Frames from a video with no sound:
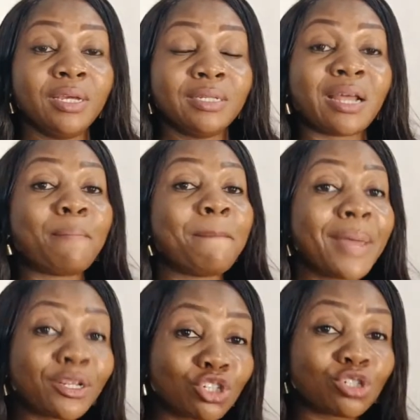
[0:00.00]
then
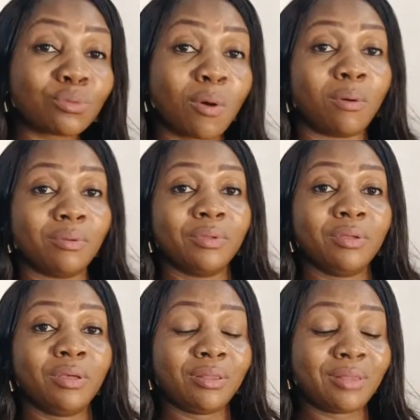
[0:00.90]
make sure
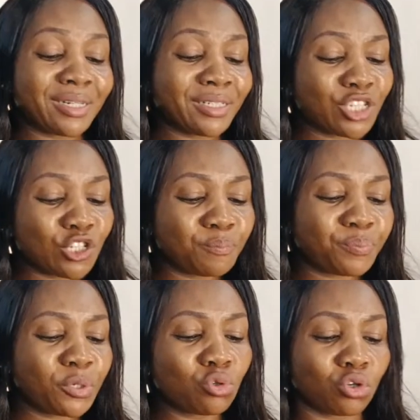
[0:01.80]
that it is
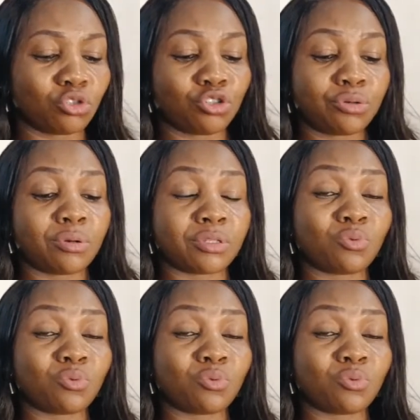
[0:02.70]
built on trust.